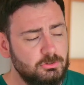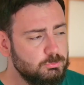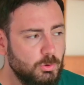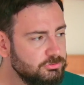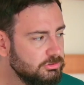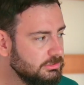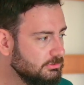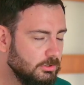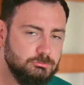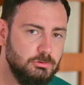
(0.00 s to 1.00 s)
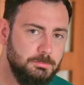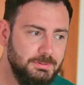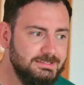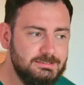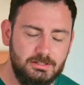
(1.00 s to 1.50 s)
Because watching this on
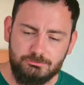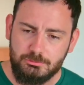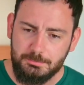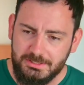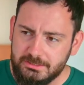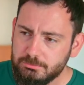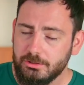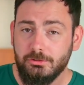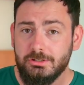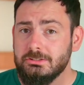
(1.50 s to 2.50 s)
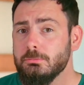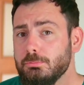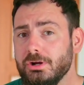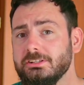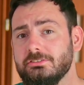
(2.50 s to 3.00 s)
repeat and repeat while your little
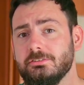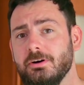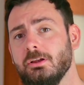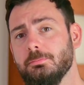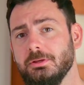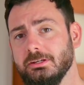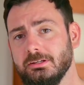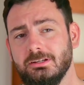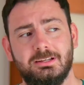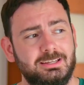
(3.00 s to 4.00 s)
brain is developing,